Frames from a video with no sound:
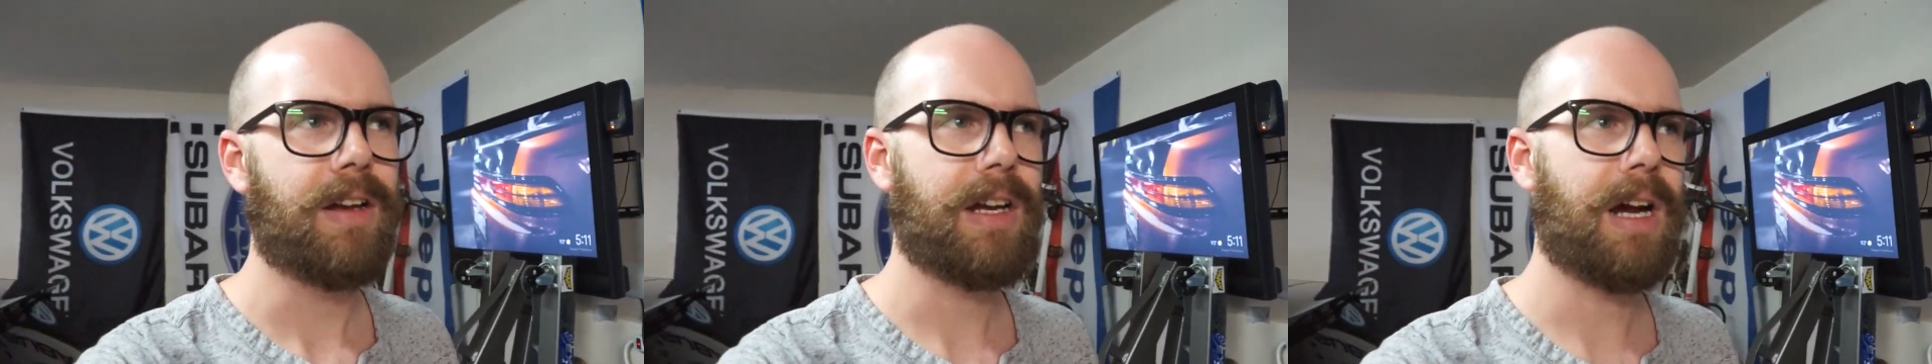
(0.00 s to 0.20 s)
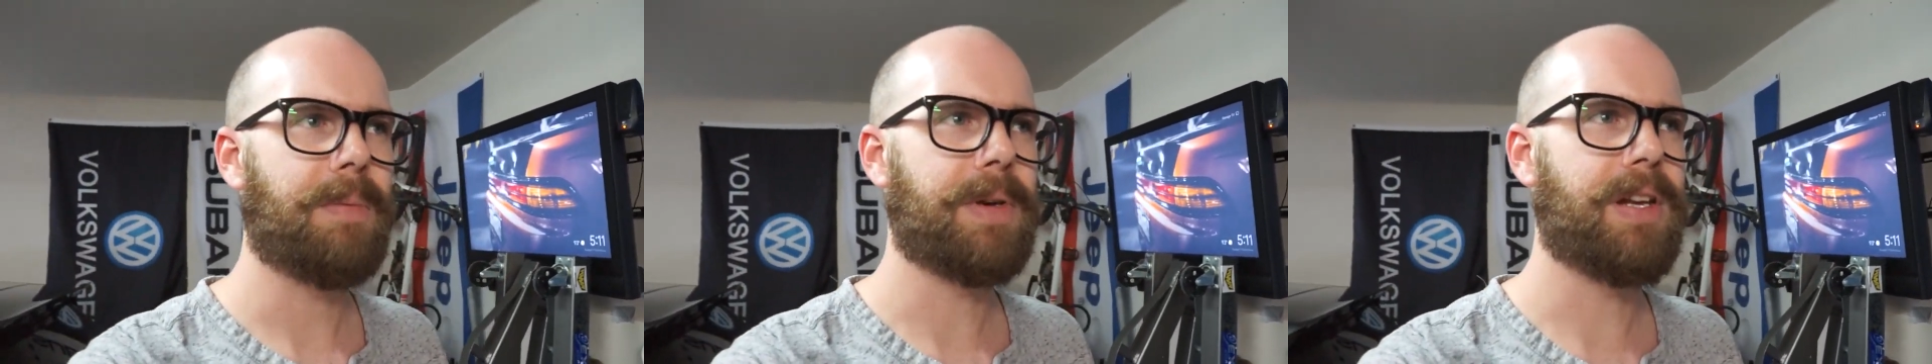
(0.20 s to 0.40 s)

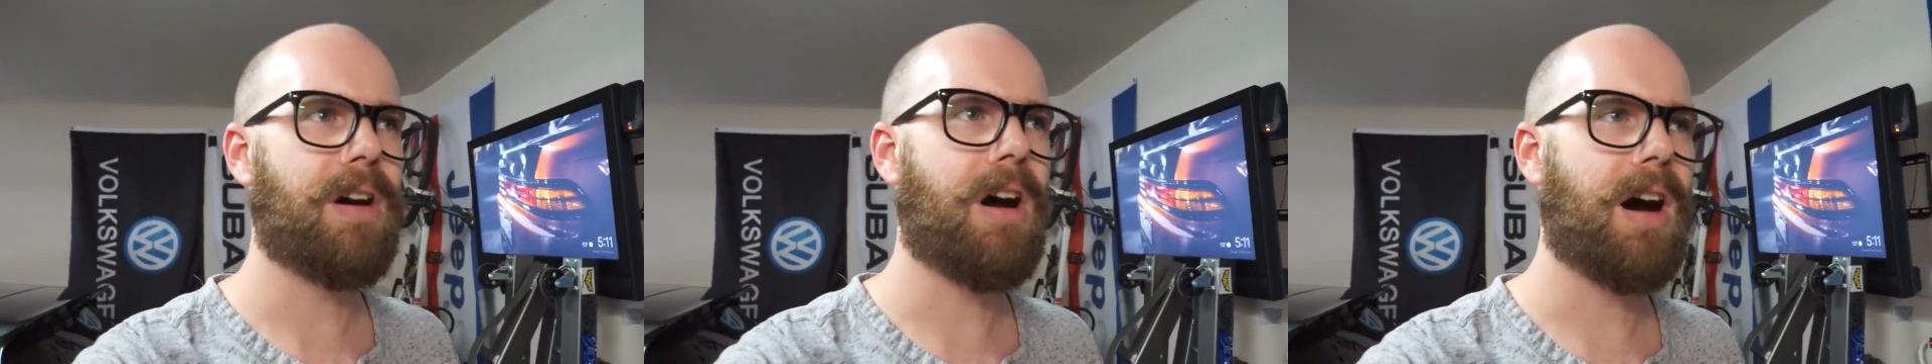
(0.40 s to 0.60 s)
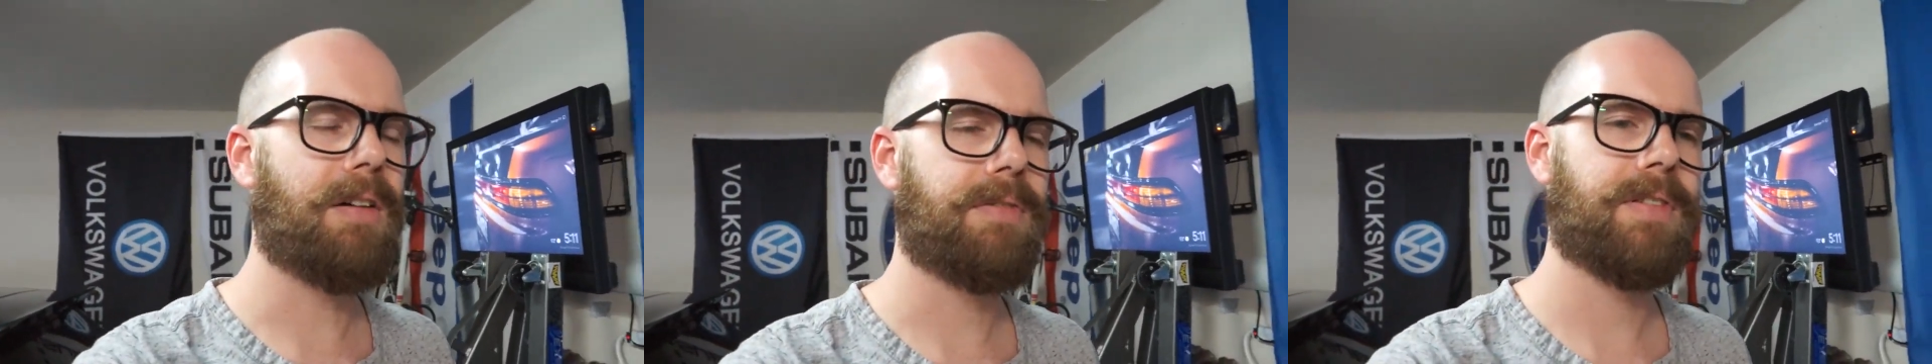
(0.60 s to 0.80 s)
coming
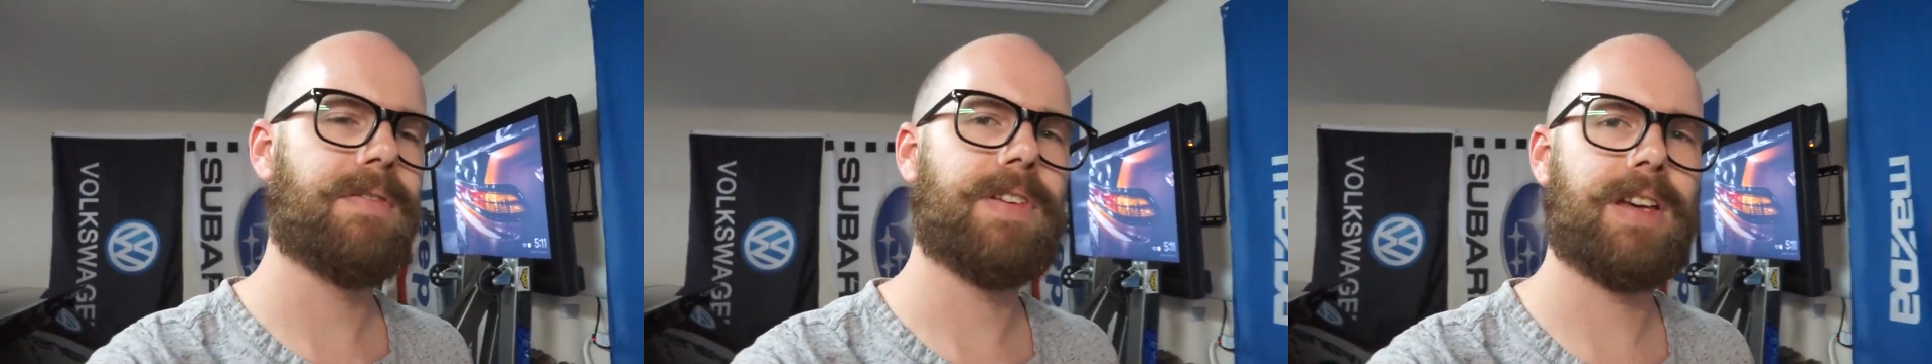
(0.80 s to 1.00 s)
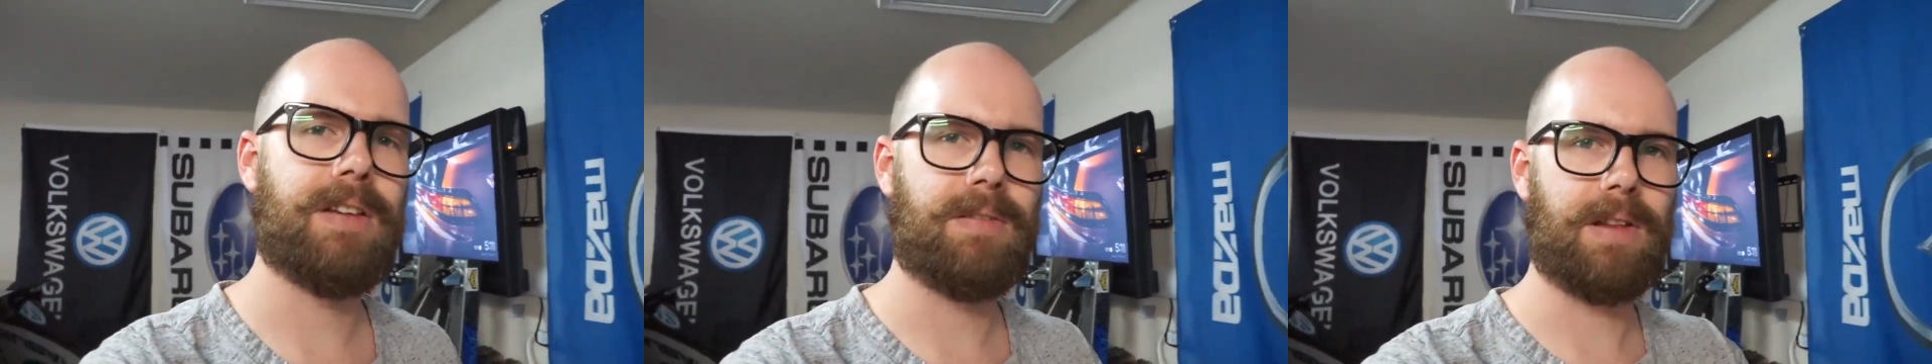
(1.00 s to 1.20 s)
off
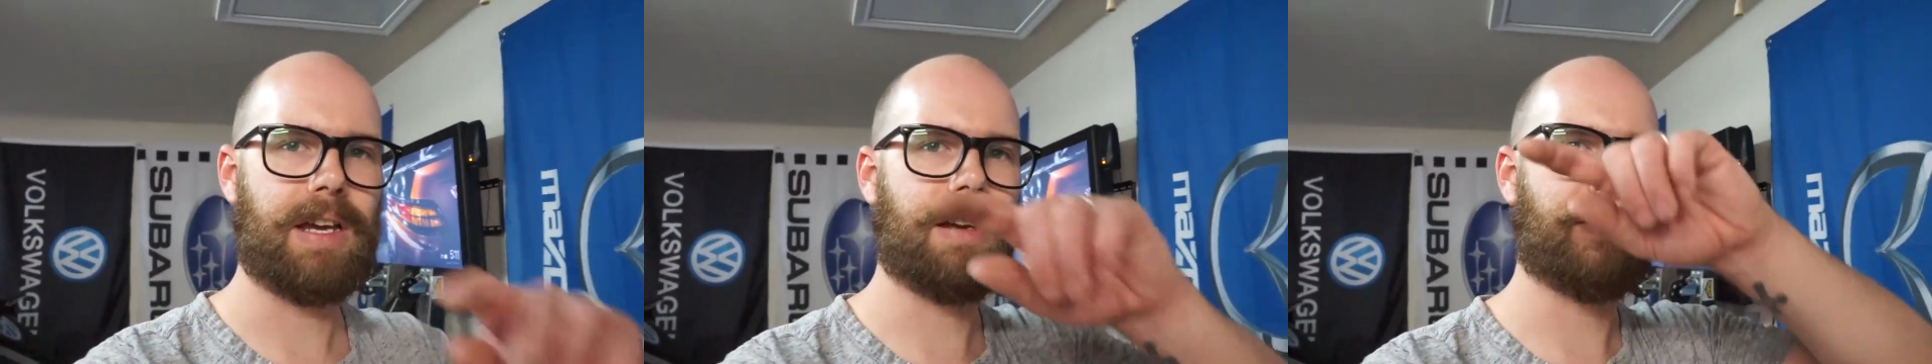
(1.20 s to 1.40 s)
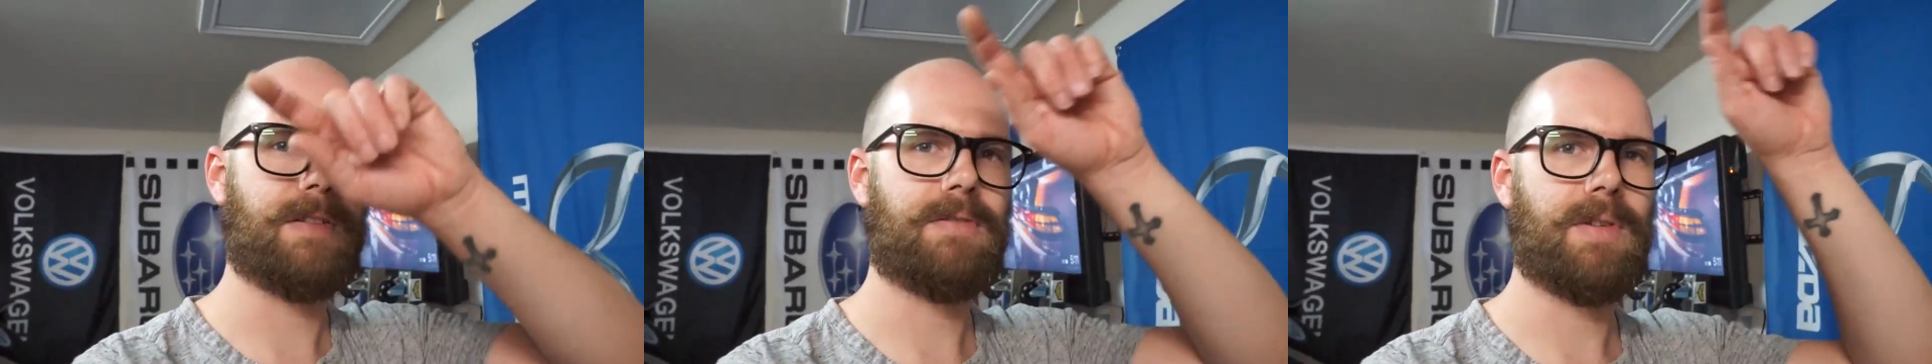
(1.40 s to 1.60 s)
of it,
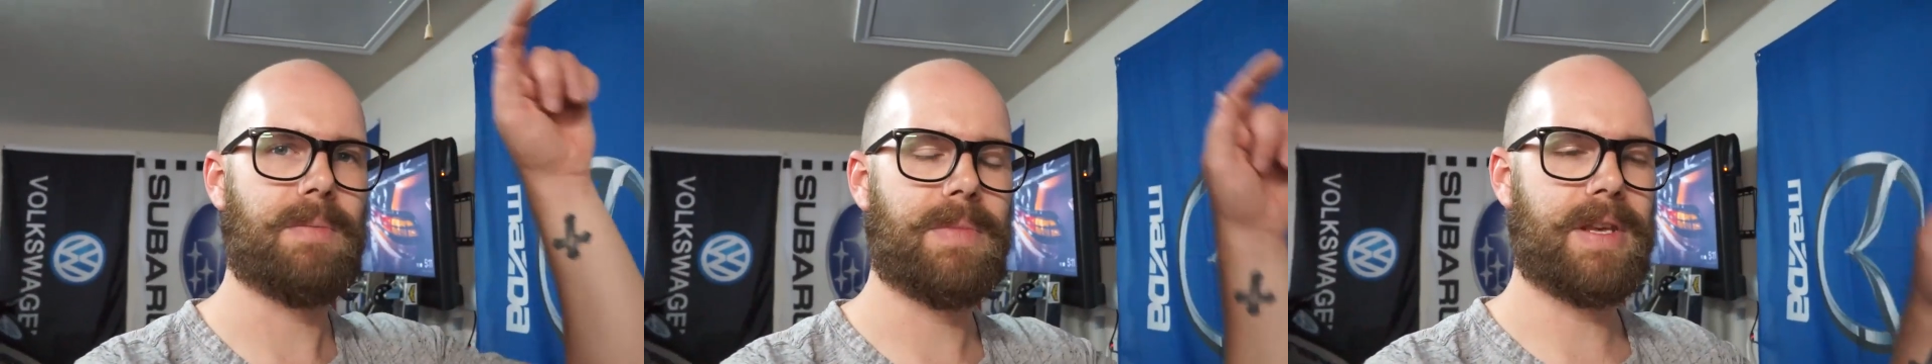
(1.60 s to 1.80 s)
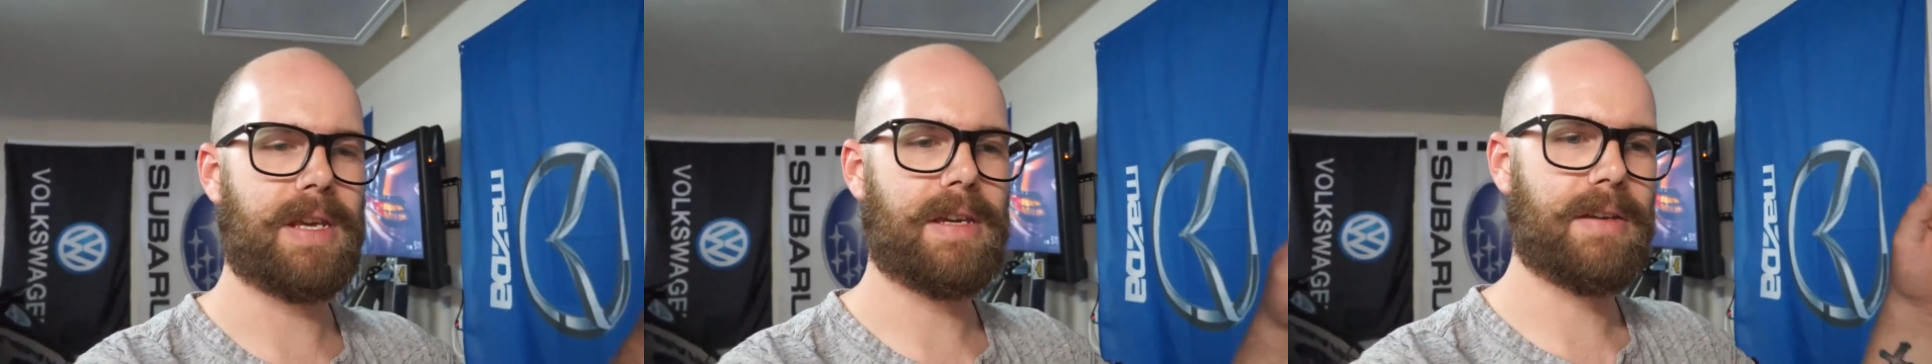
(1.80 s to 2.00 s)
like
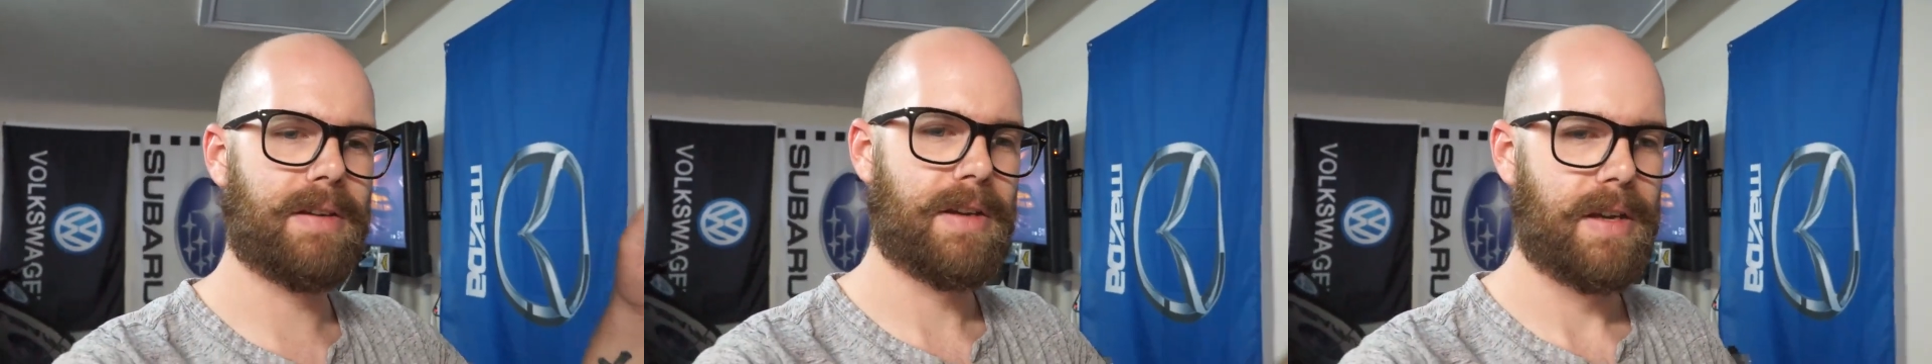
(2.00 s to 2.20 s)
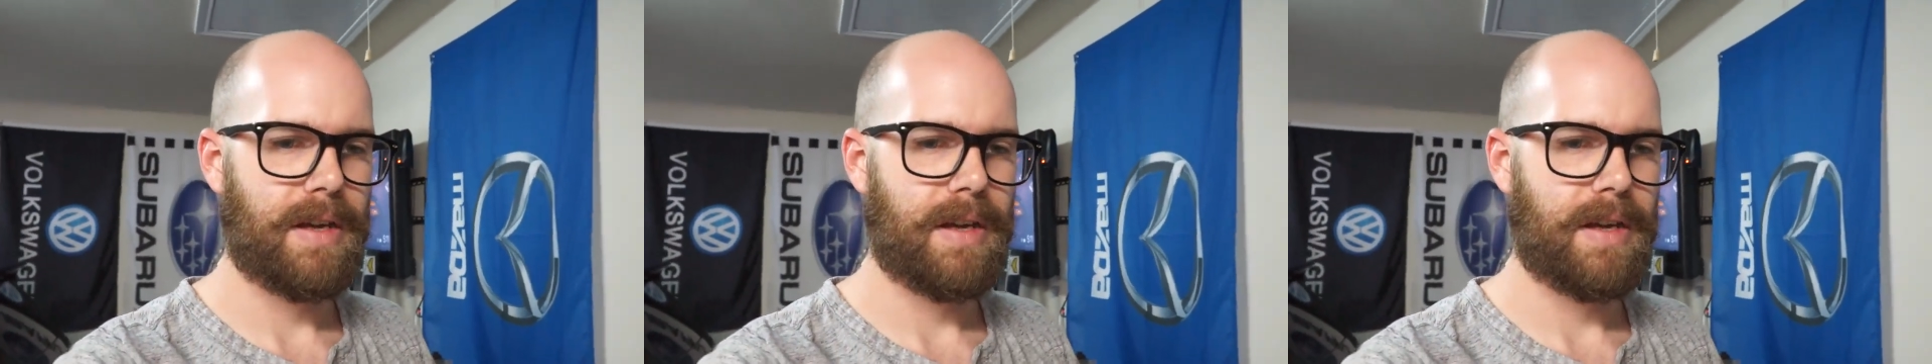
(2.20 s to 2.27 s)
from the